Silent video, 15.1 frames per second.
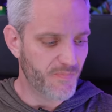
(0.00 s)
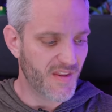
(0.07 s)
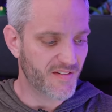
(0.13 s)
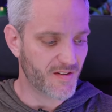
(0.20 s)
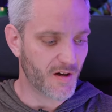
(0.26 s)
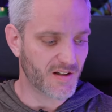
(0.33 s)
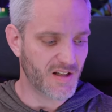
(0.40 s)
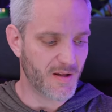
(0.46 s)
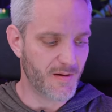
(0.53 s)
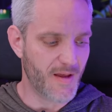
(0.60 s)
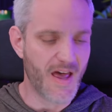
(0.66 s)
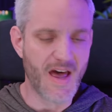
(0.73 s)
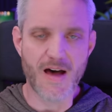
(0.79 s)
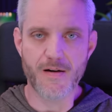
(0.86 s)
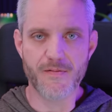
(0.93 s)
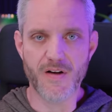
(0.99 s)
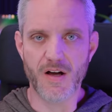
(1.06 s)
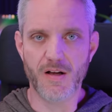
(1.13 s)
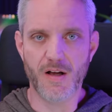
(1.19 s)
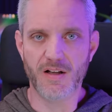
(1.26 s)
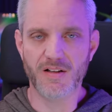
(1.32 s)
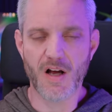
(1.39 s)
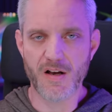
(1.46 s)
It's not gonna have a,
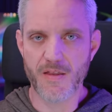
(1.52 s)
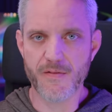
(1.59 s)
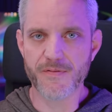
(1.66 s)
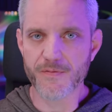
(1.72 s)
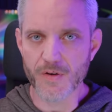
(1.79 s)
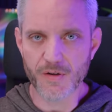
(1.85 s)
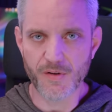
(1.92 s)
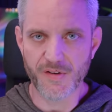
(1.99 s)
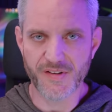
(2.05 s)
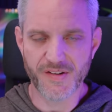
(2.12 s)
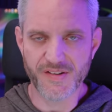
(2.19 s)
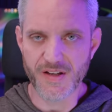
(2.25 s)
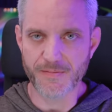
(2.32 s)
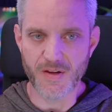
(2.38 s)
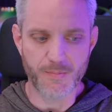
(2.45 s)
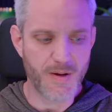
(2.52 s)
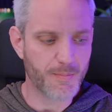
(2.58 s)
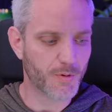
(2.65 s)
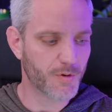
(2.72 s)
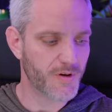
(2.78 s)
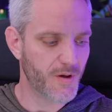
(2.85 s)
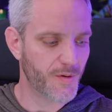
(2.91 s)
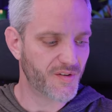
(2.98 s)
a lot of the frills and stuff that people
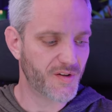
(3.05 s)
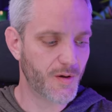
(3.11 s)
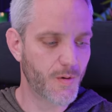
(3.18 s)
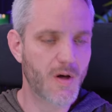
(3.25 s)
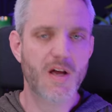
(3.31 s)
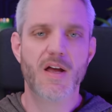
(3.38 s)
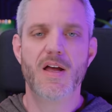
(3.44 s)
are used to,